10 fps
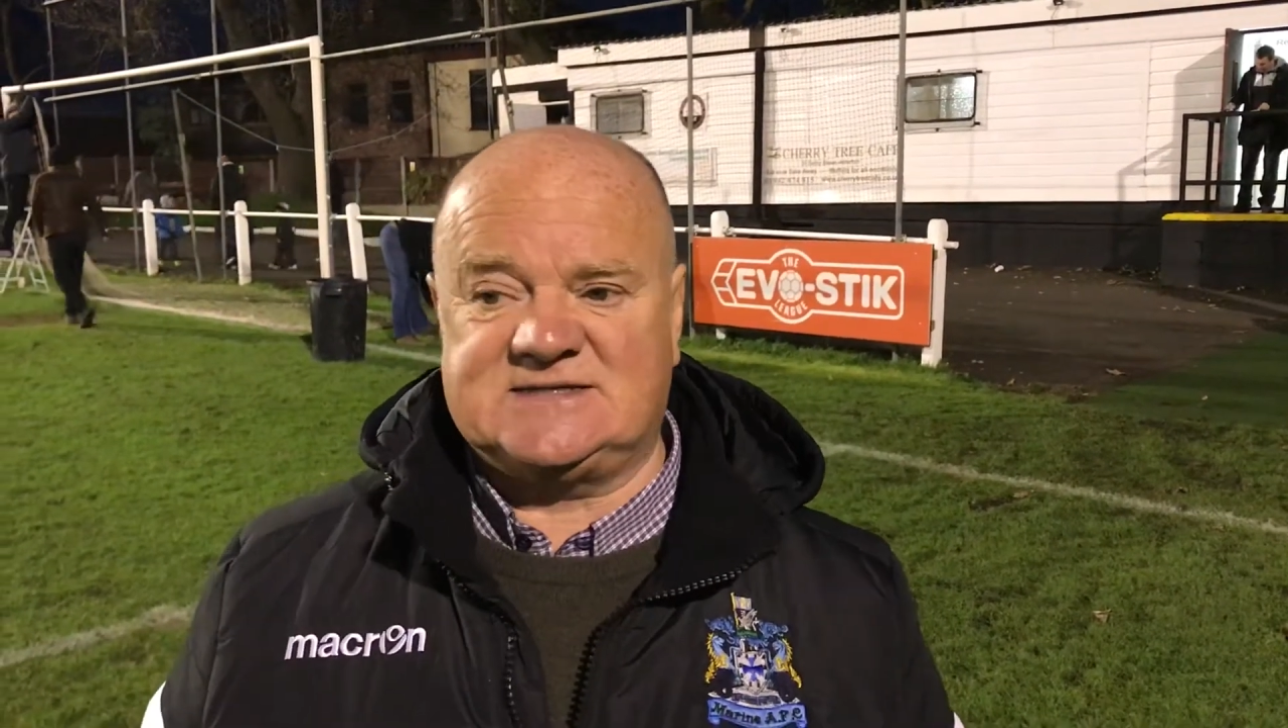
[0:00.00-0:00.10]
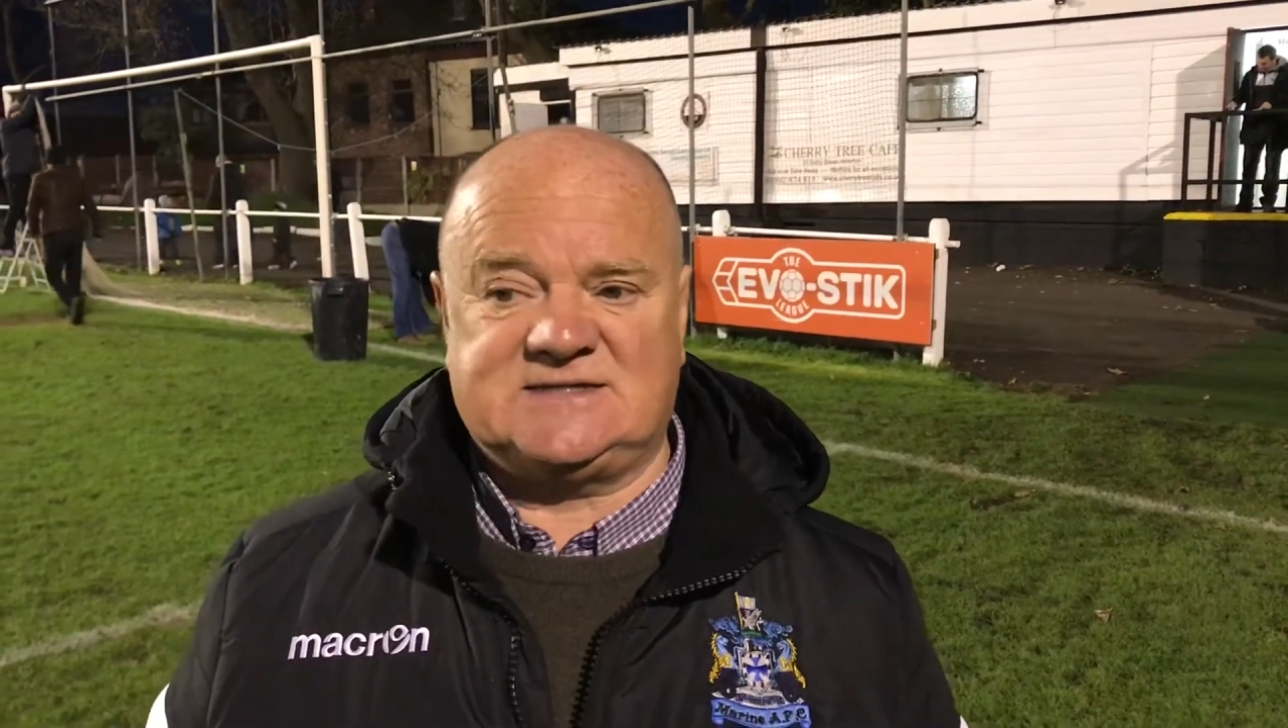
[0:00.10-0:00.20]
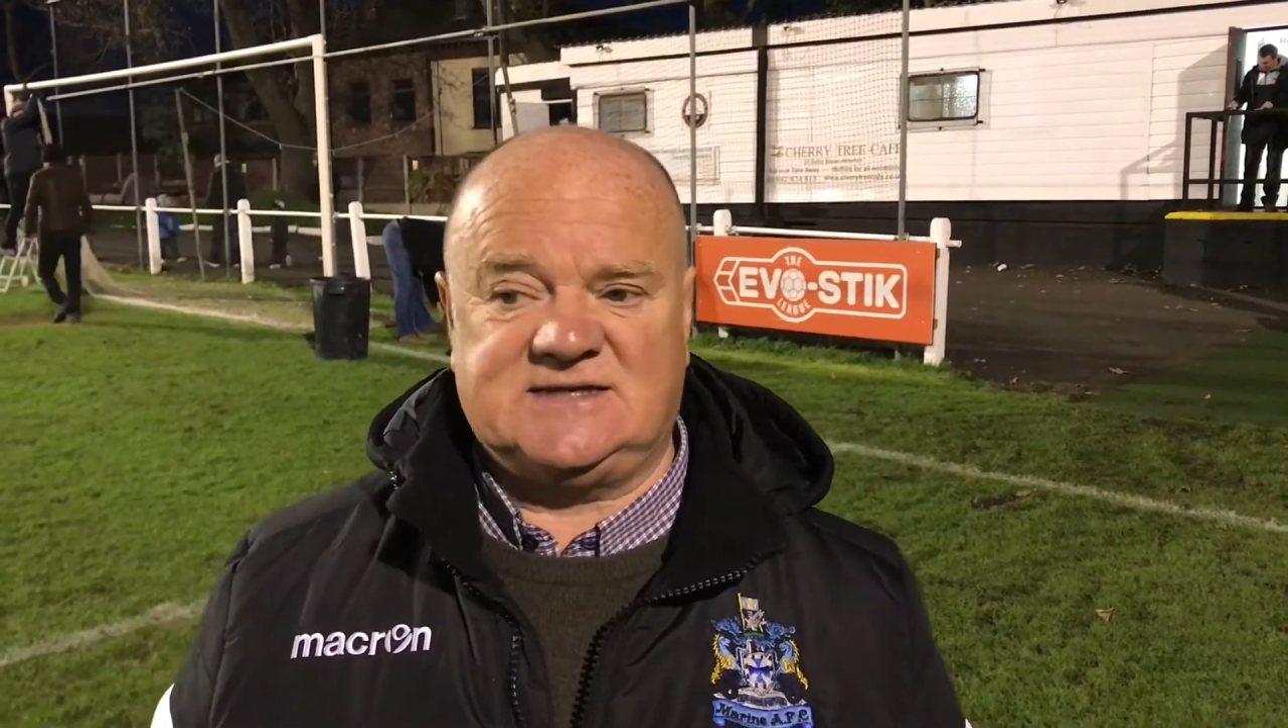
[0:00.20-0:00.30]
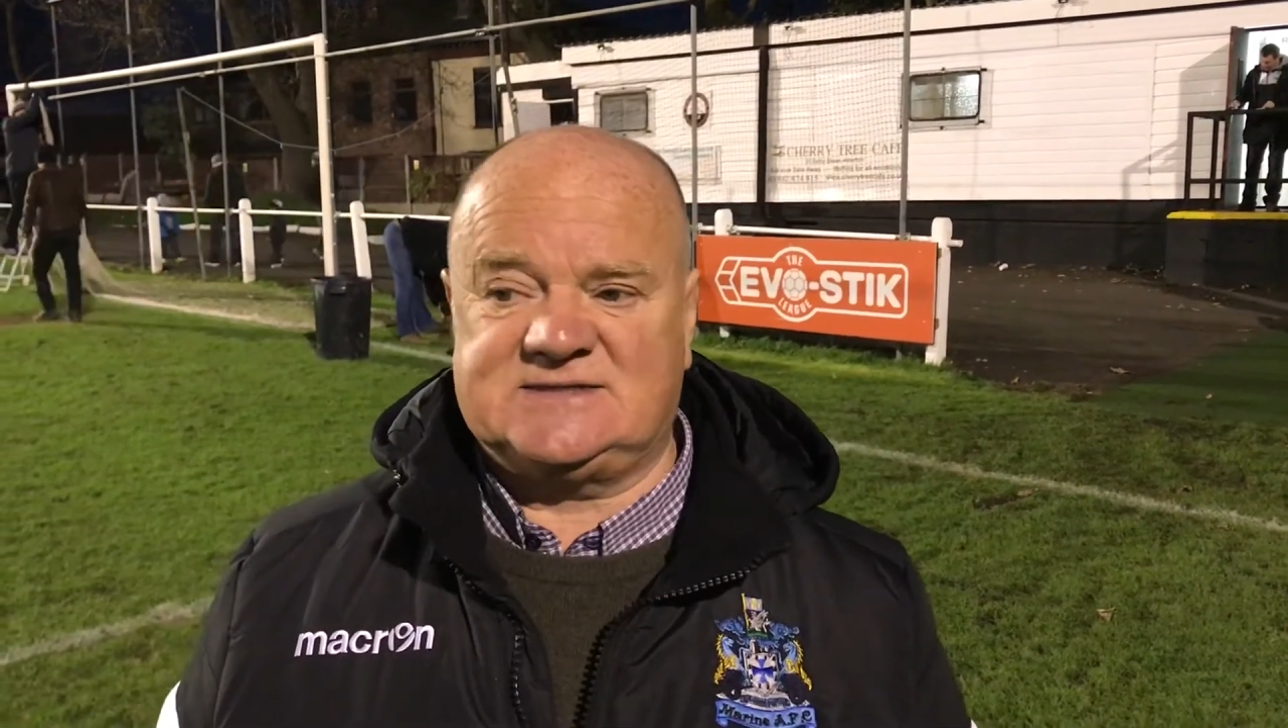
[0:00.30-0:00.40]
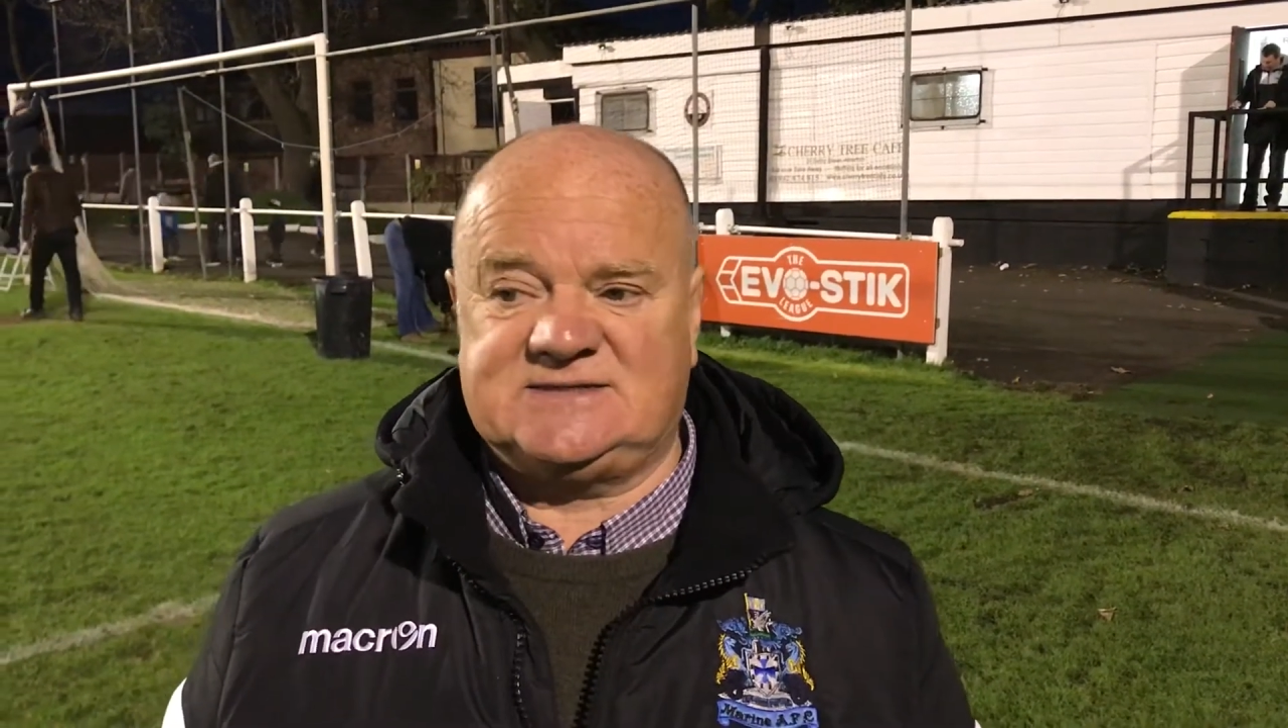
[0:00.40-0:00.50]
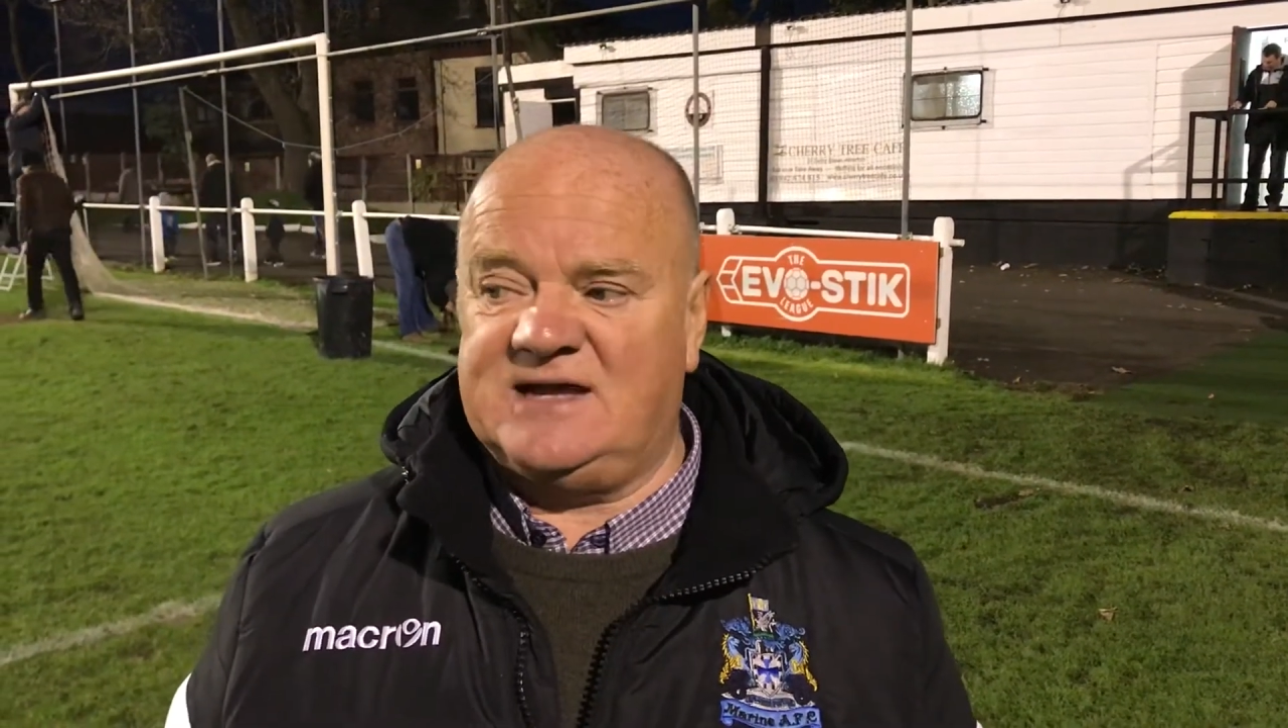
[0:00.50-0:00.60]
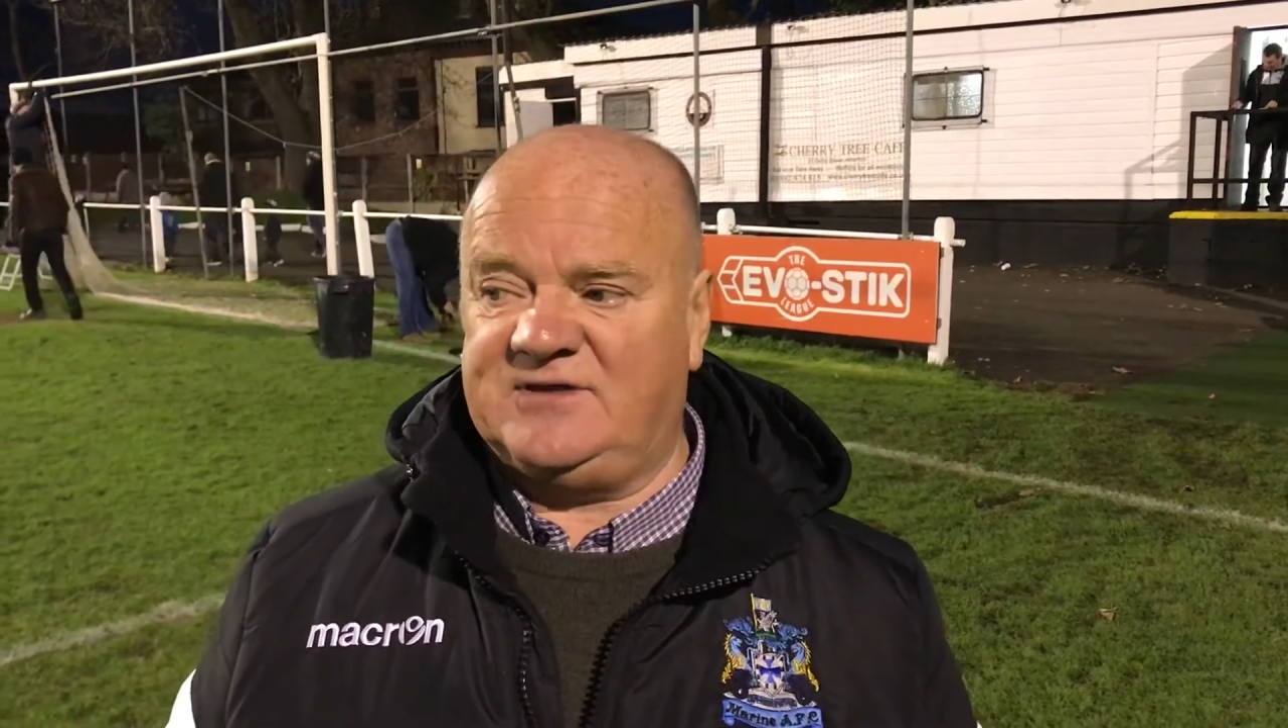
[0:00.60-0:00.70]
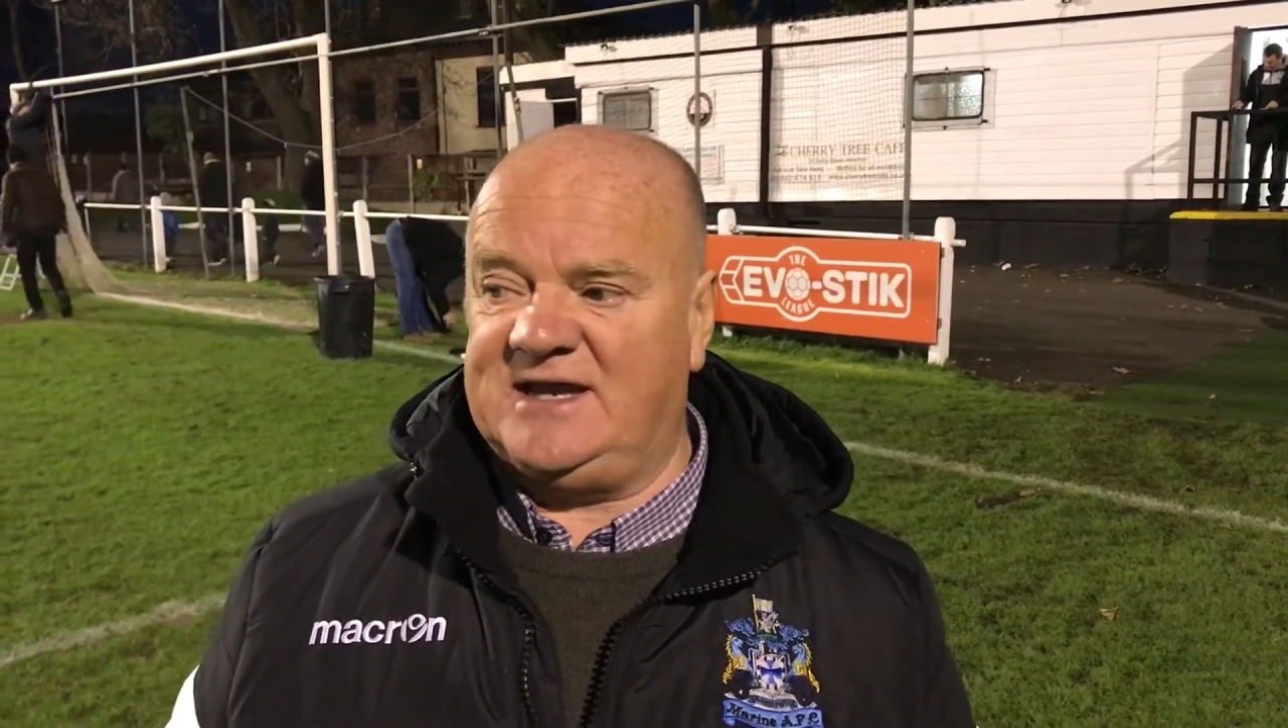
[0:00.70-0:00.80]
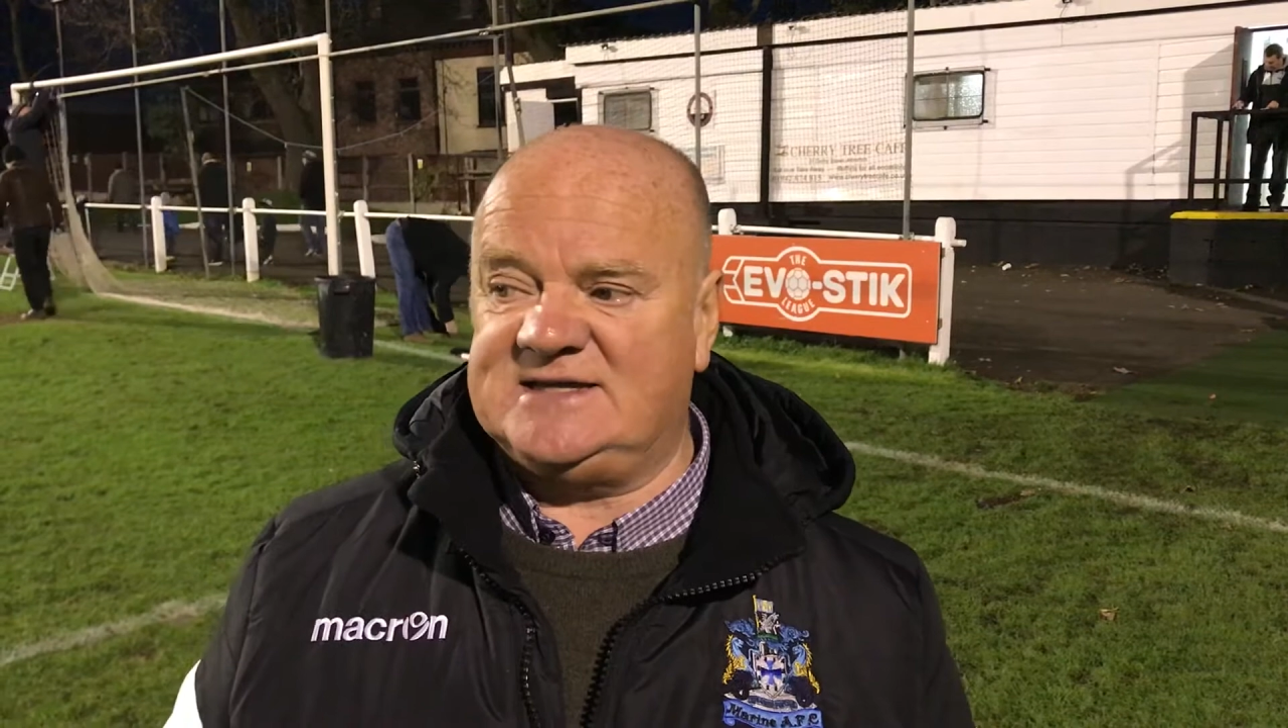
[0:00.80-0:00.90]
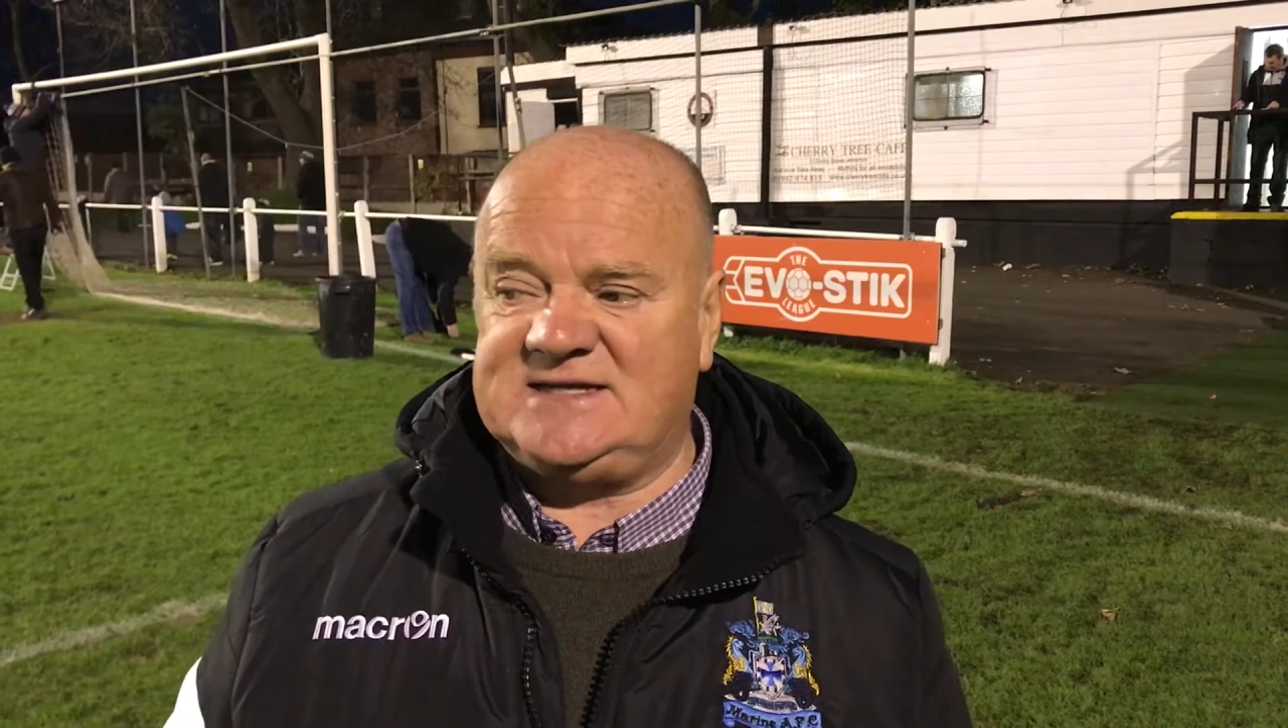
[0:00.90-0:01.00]
it's
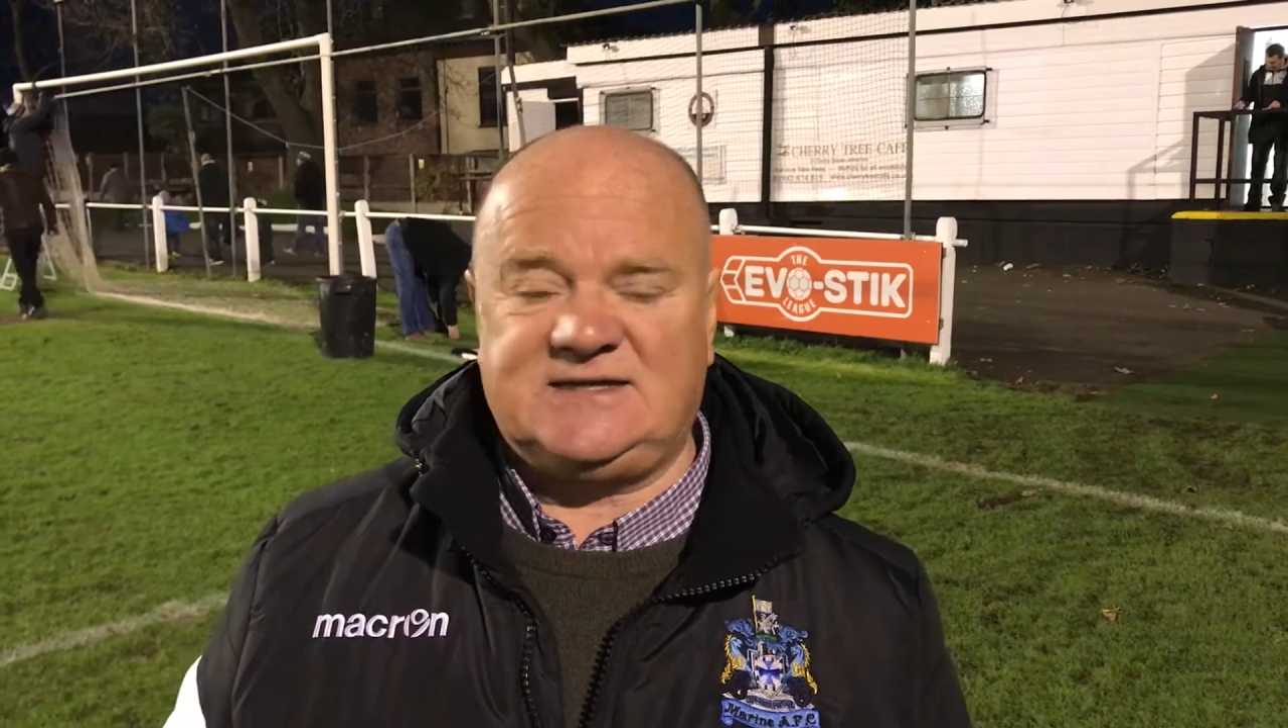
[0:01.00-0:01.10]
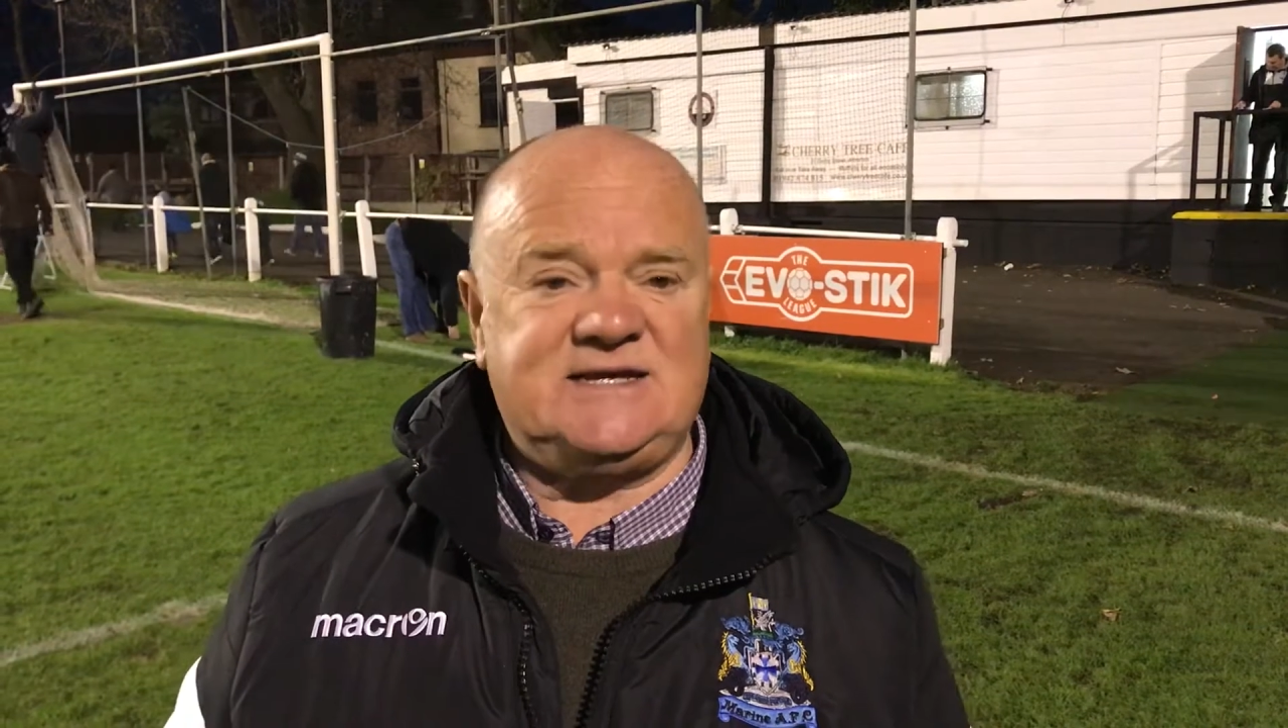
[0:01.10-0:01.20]
never easy.